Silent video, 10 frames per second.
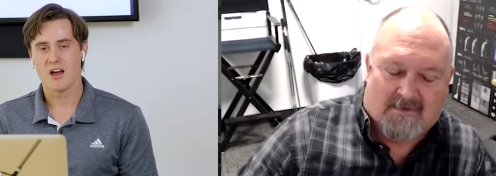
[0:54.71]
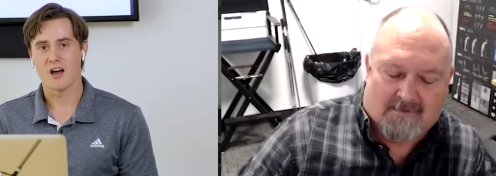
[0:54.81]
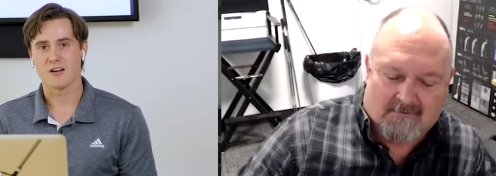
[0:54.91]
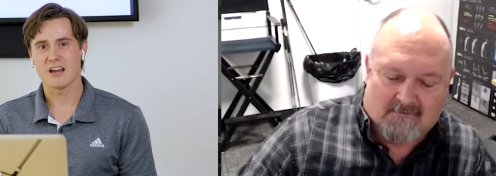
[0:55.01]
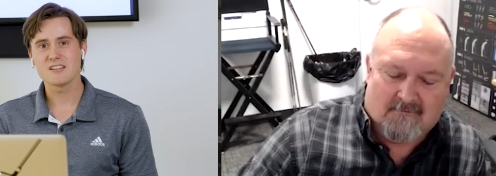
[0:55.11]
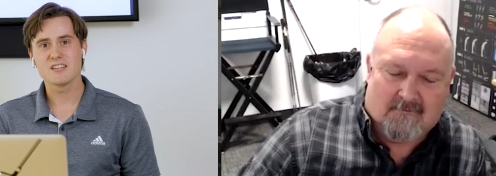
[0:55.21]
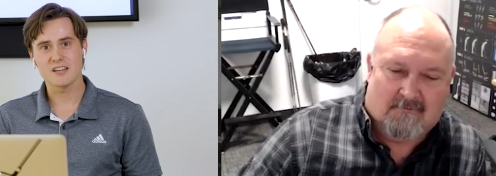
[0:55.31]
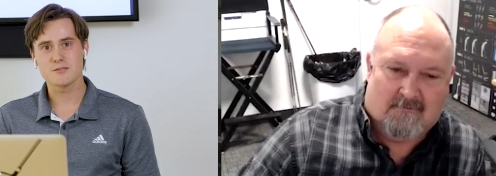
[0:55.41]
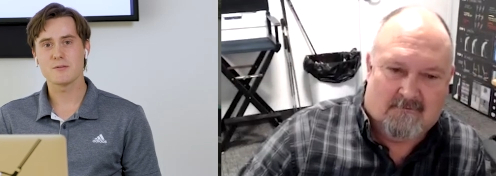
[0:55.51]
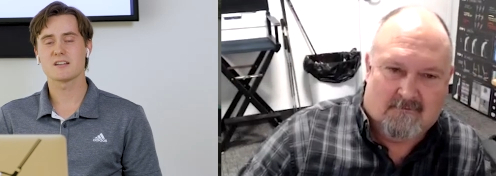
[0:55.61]
Speaker 1: Uh, kind of
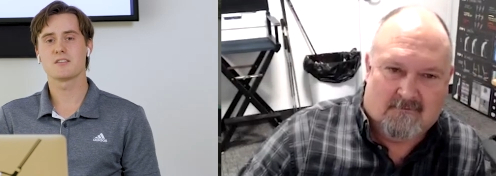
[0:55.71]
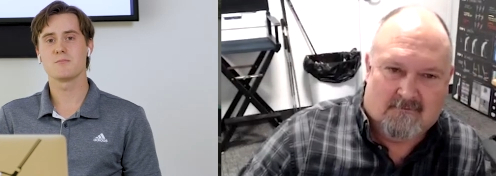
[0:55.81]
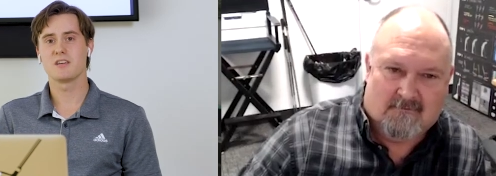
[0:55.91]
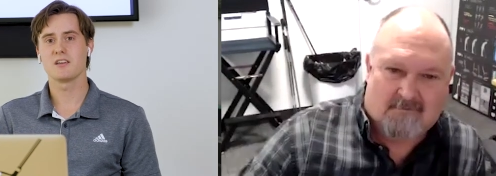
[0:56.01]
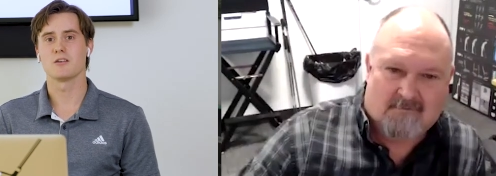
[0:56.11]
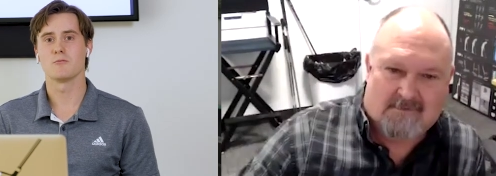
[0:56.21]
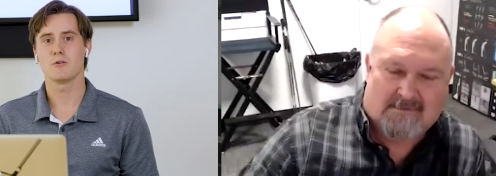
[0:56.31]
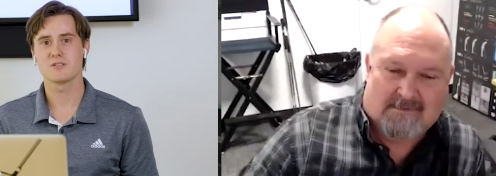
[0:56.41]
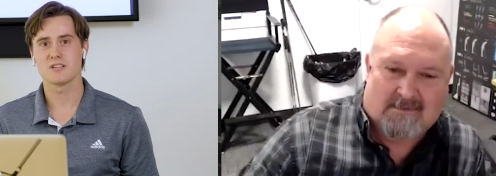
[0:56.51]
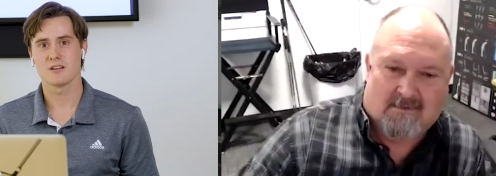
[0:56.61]
take us back to the beginning.
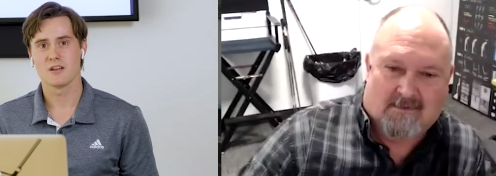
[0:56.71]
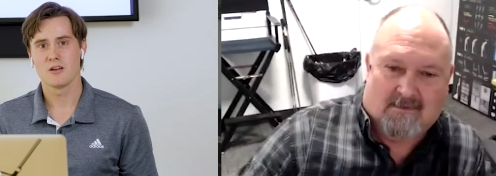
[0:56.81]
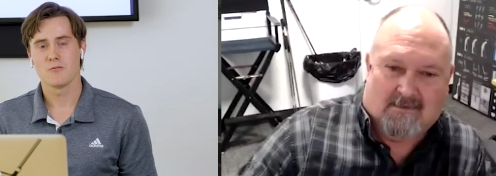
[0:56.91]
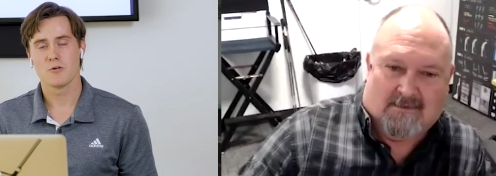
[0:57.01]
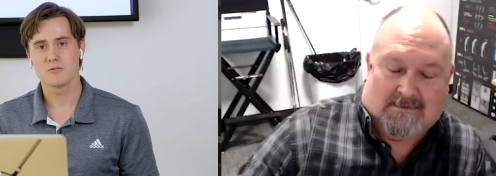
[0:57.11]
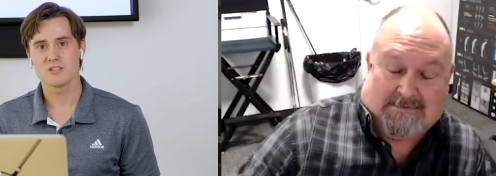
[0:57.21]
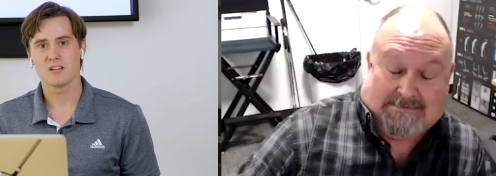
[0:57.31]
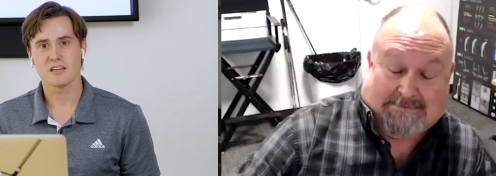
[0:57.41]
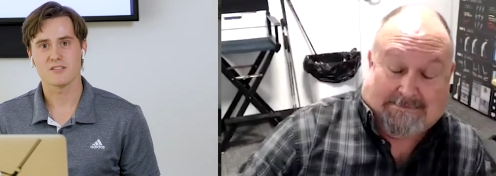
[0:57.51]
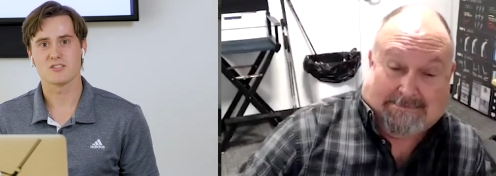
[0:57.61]
What was it? What was it
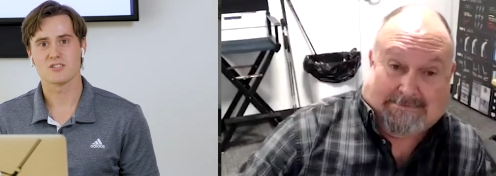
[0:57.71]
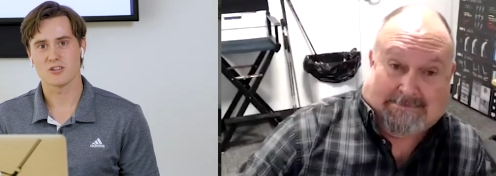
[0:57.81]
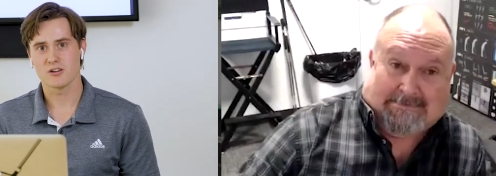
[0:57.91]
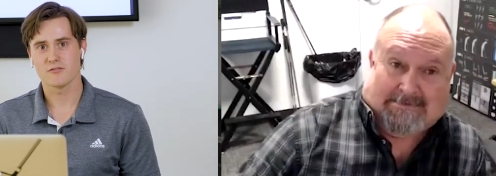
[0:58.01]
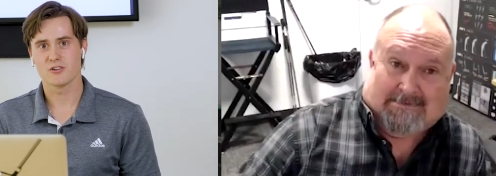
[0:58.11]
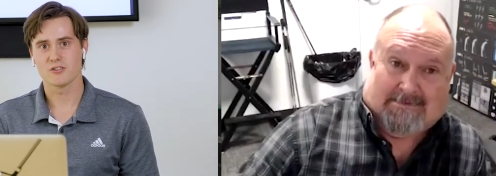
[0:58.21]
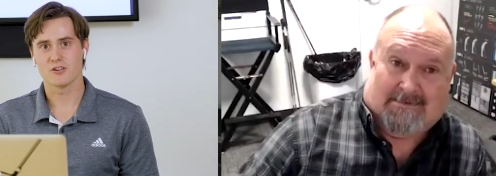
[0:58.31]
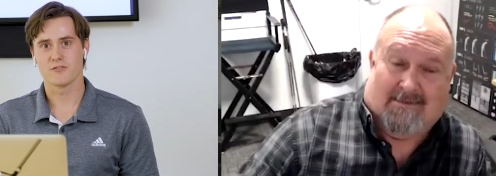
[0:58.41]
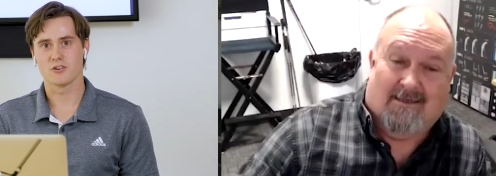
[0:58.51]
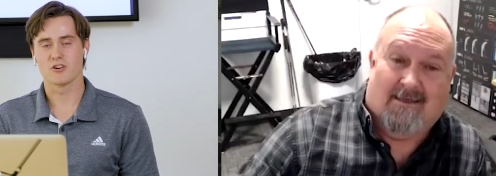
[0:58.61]
like at the start of your
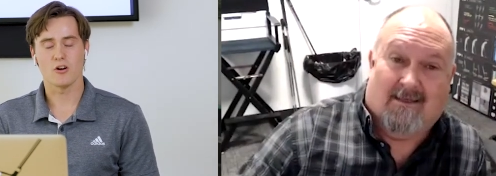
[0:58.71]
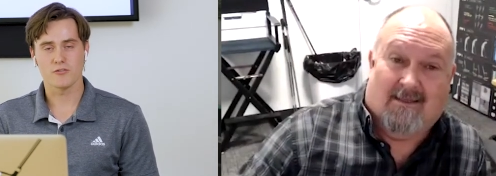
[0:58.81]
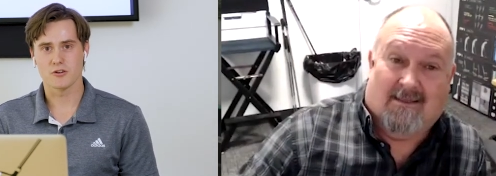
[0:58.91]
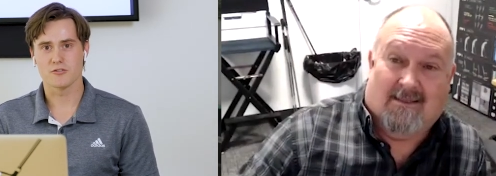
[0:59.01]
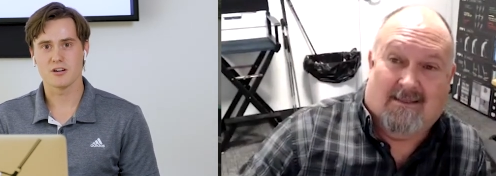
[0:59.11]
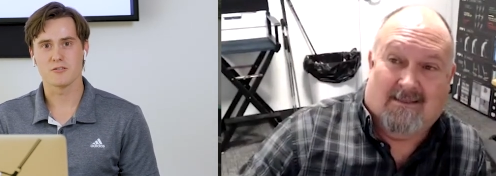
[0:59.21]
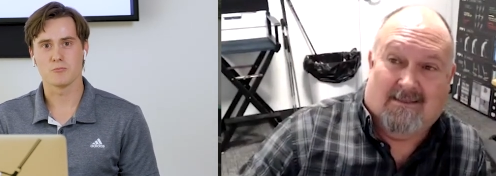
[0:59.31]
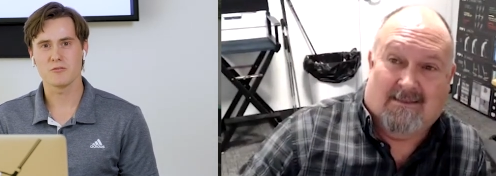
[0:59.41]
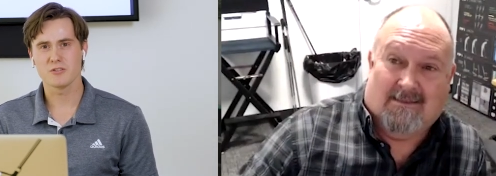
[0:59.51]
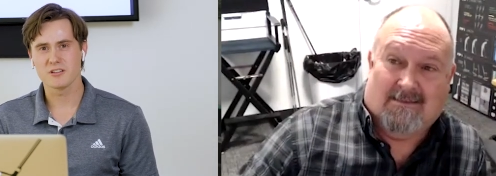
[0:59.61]
of your golf career, and
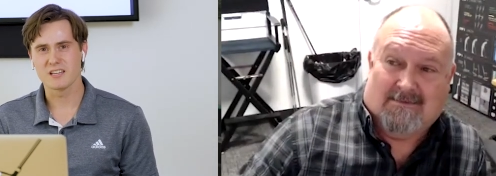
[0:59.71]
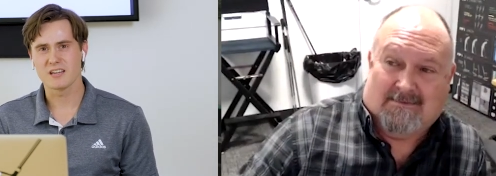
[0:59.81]
what really